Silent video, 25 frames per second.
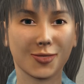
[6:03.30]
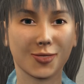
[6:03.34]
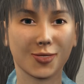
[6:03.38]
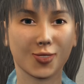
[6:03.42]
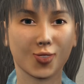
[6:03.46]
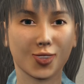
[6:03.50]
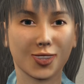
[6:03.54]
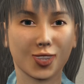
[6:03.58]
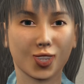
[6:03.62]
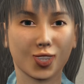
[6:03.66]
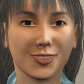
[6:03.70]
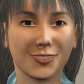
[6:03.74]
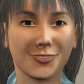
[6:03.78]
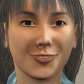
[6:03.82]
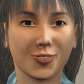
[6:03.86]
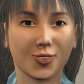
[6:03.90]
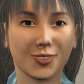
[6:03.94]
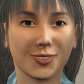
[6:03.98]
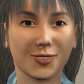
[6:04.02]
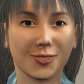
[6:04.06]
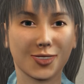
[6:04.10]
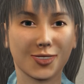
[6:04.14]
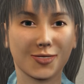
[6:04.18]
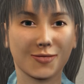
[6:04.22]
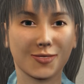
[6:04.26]
which is
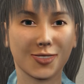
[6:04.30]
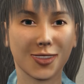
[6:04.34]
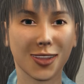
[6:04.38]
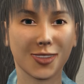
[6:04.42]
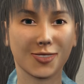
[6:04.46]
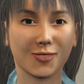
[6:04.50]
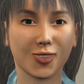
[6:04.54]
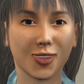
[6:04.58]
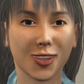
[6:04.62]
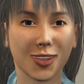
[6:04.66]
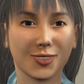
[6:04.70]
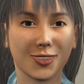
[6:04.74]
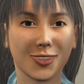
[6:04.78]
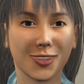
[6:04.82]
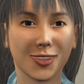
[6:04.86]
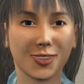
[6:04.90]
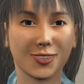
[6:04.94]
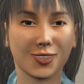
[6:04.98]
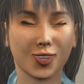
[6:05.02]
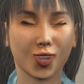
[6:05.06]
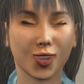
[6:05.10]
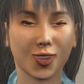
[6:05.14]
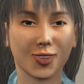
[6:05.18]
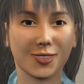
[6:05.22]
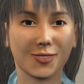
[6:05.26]
used as a flavor
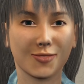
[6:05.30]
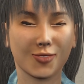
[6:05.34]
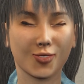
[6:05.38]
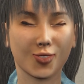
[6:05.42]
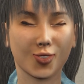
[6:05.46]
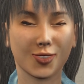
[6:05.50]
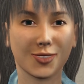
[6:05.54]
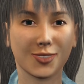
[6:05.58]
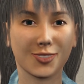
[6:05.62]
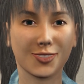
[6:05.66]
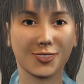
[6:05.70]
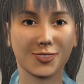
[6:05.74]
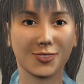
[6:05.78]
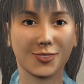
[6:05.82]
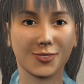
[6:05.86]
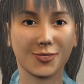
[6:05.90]
enhancer in foods.